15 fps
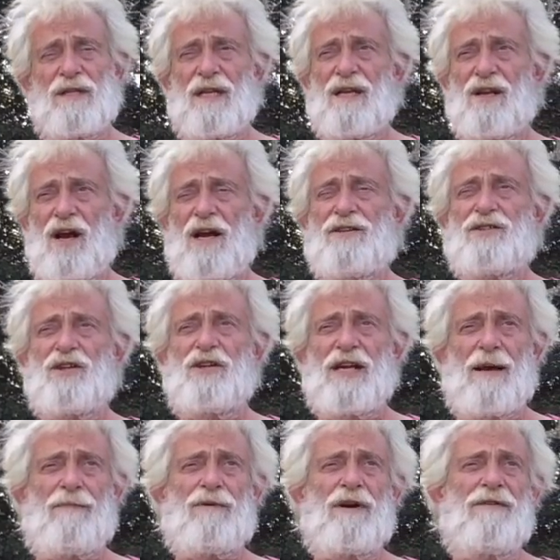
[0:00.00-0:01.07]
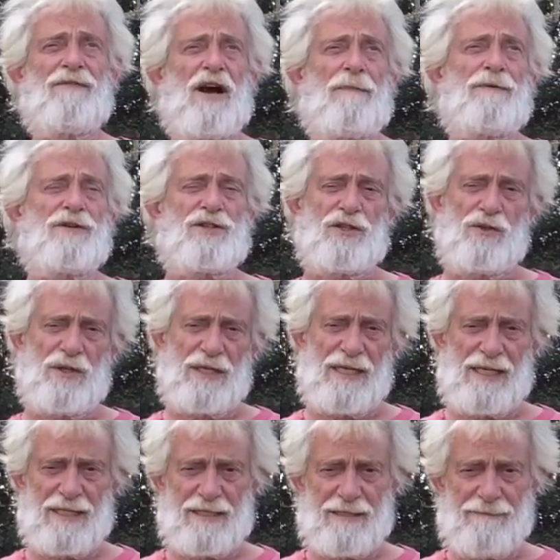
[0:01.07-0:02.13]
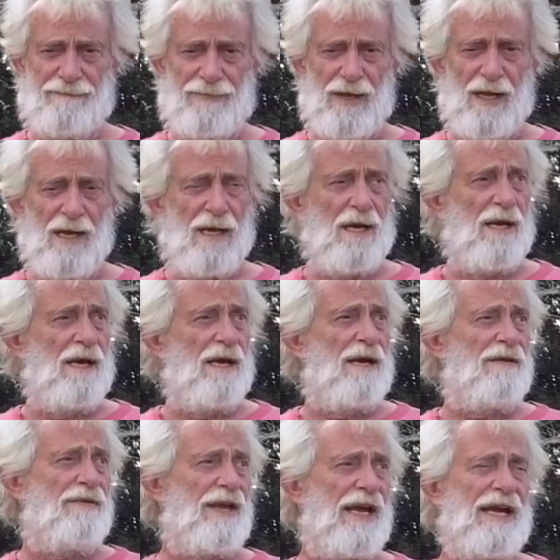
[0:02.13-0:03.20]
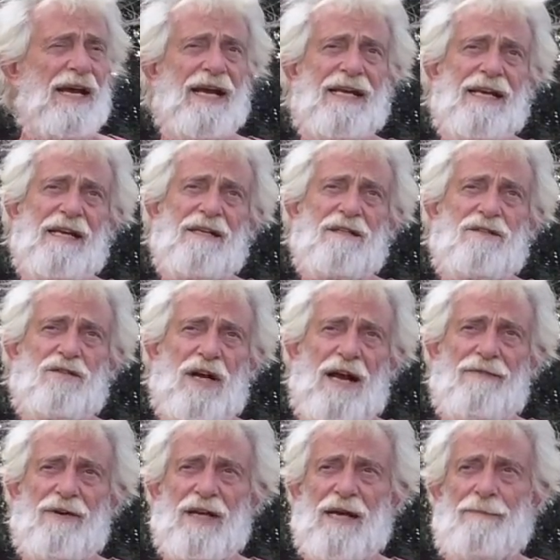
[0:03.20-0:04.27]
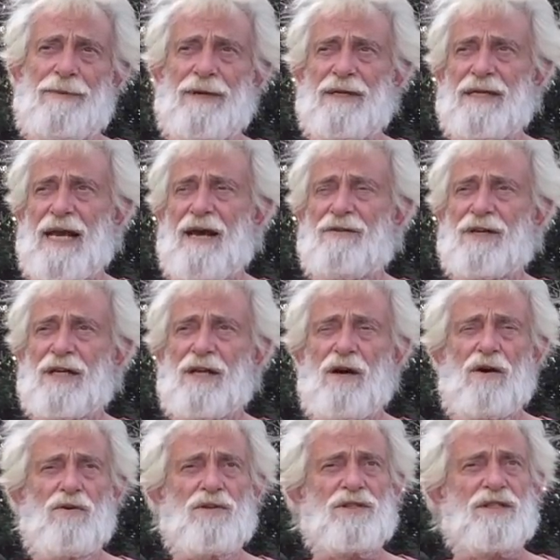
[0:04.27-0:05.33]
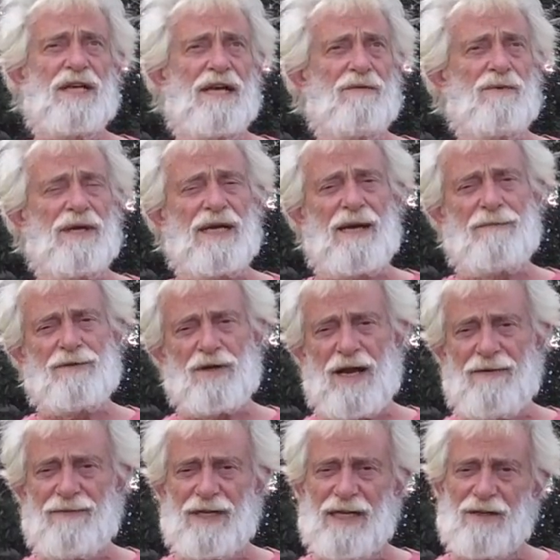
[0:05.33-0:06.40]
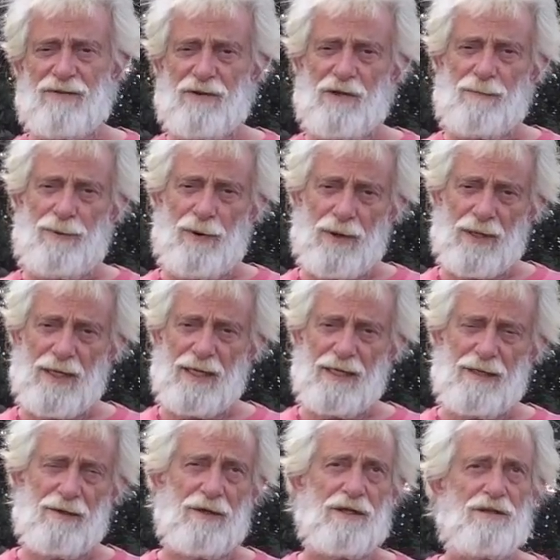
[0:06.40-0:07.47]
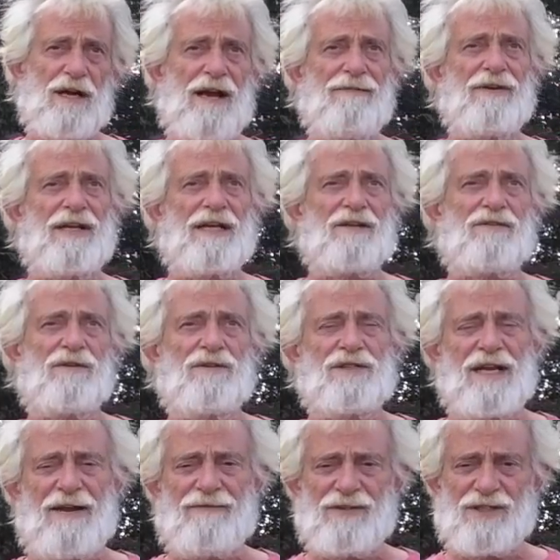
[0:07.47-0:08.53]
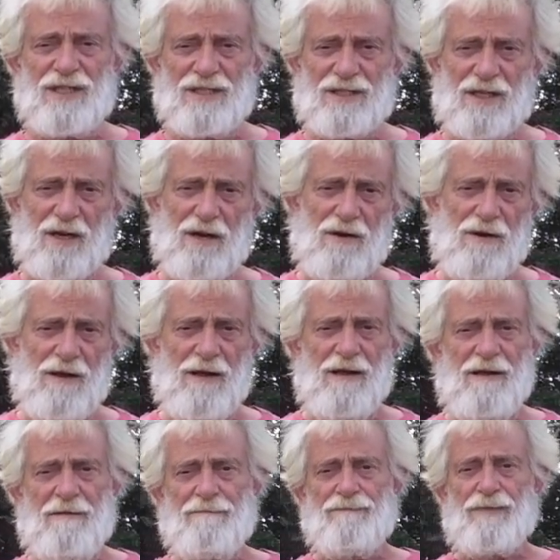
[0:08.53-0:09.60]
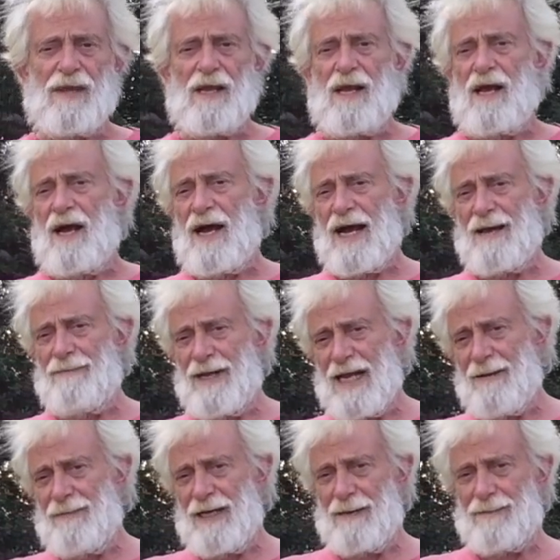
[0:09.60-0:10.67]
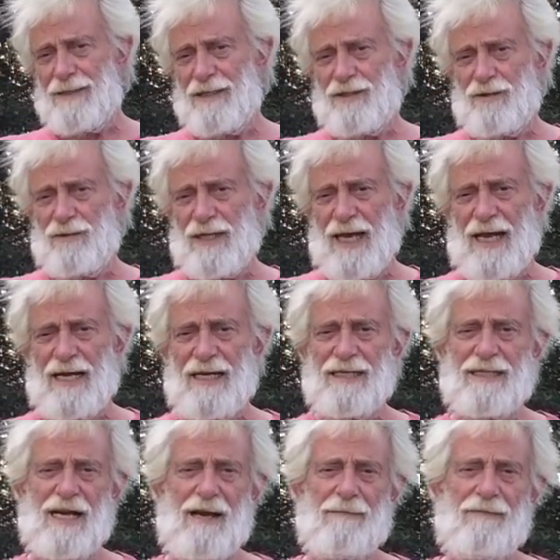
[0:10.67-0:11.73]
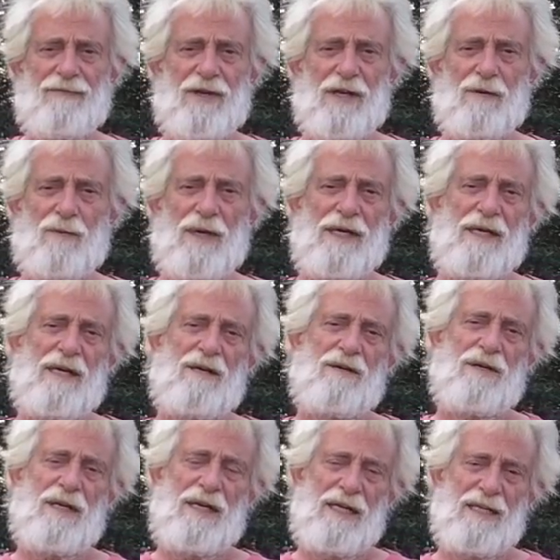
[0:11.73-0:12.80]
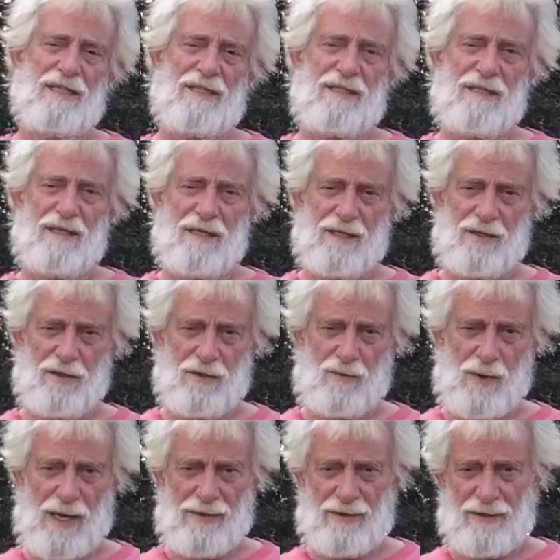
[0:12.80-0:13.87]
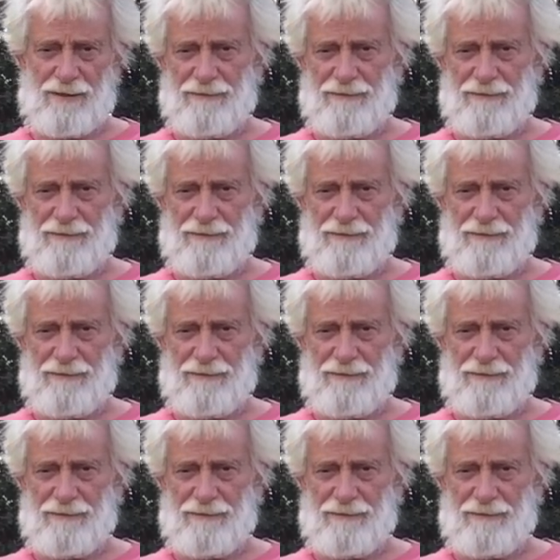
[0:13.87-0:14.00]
the larger number of opportunities. Then I can travel up and down the coast, and when I'm traveling through Portland or traveling through San Francisco, I may be able to do that at a time of year when there is good weather.